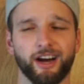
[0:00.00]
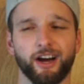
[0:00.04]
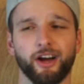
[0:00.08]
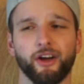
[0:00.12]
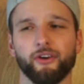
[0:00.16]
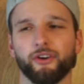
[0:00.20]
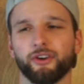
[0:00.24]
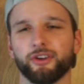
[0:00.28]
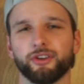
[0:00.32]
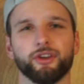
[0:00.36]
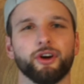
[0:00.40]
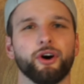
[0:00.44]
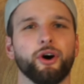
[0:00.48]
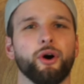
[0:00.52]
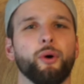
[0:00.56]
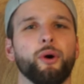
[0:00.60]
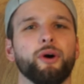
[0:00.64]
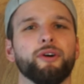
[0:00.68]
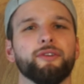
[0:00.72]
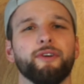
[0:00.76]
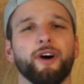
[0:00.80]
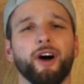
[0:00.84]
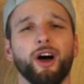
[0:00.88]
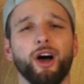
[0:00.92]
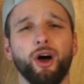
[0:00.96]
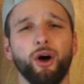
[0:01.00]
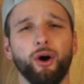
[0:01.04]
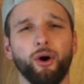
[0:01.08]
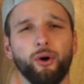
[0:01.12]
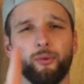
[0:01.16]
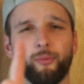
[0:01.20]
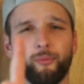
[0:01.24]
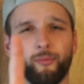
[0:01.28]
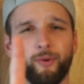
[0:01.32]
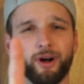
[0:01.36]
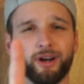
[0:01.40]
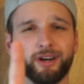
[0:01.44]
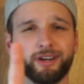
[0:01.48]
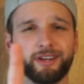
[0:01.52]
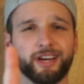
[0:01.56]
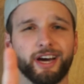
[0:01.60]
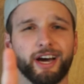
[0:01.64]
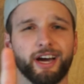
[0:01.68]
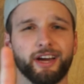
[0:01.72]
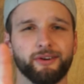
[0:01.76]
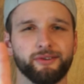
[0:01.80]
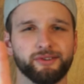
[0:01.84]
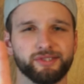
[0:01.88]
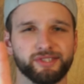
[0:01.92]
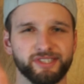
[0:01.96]
I only know of one
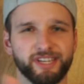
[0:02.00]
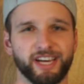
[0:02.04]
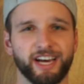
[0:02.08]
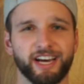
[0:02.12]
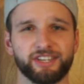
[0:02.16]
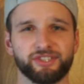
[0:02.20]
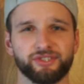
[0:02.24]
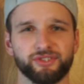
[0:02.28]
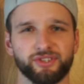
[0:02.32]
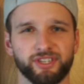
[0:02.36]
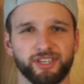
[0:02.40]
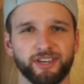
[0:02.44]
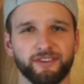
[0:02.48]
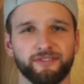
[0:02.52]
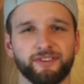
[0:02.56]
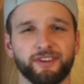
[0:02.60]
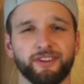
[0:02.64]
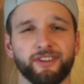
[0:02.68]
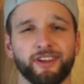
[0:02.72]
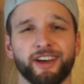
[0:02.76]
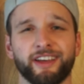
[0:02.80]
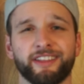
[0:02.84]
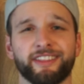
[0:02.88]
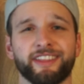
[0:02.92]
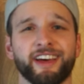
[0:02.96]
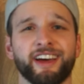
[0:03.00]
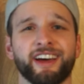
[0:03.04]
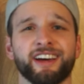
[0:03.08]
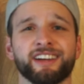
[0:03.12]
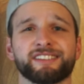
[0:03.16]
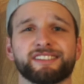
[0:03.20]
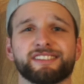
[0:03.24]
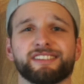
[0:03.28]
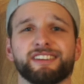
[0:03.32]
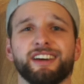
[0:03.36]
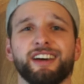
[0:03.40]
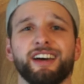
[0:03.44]
guy who's naturally gifted like that.